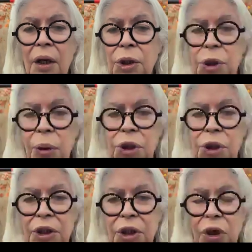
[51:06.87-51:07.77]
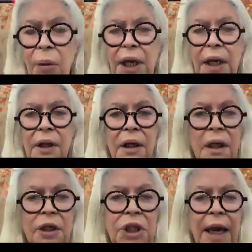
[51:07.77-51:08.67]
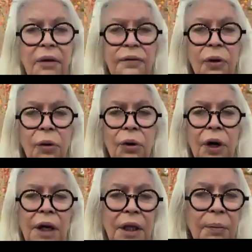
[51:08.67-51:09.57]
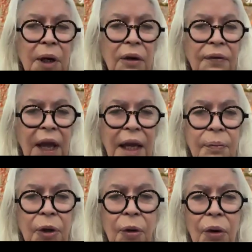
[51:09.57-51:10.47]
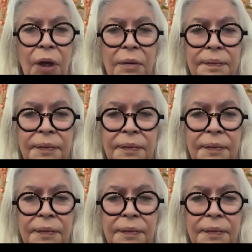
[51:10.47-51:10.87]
George and Tommy, in the little town of Laura in the middle of Cape York.